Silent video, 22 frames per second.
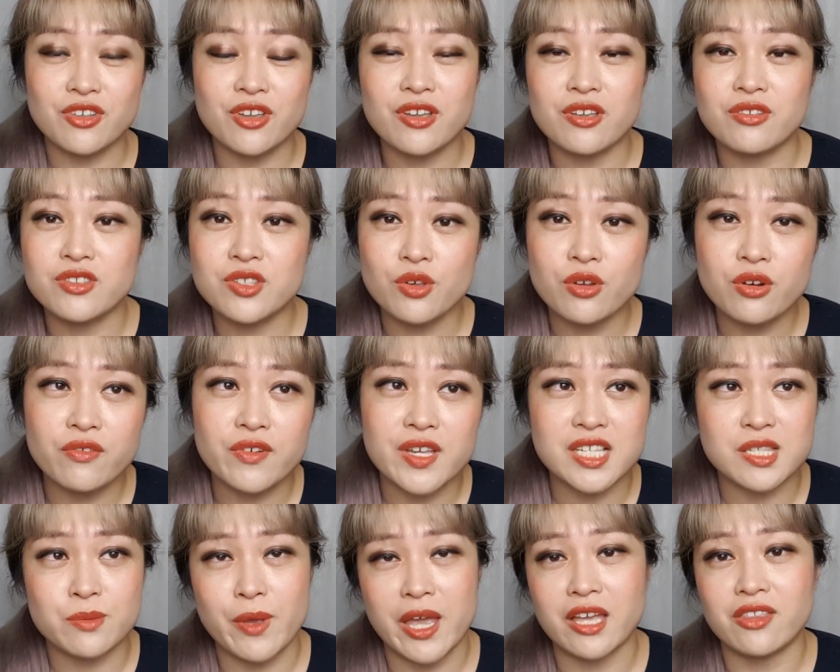you can sort of
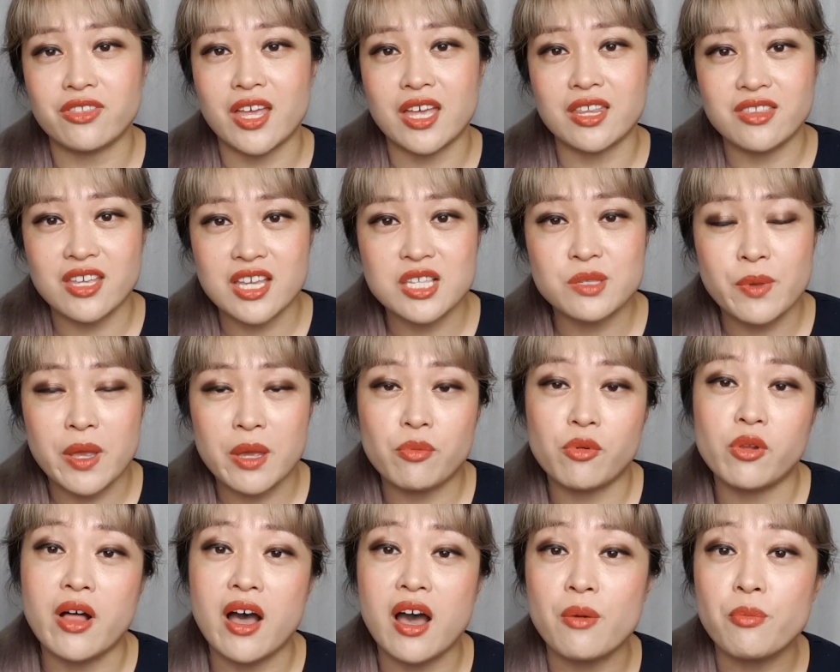expect that these
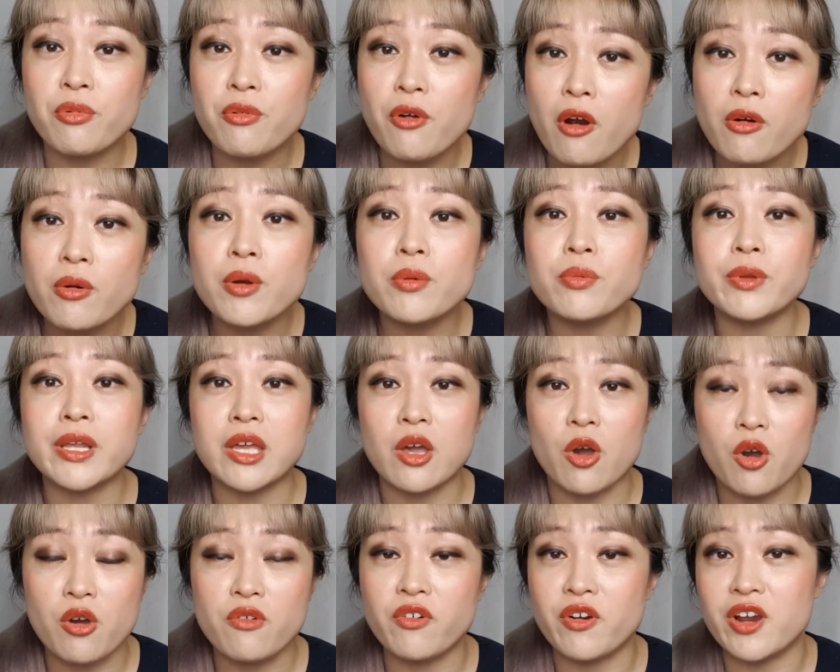people are
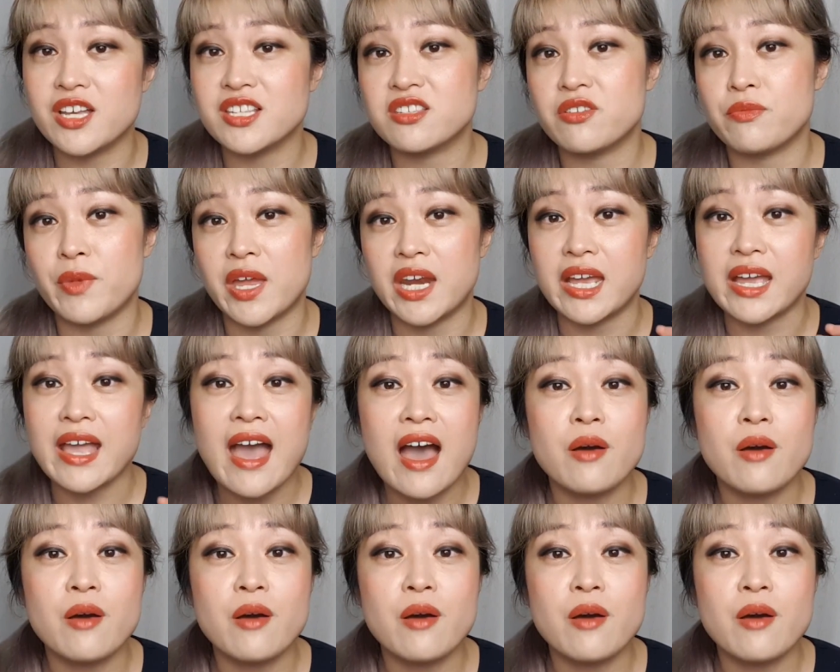probably overestimating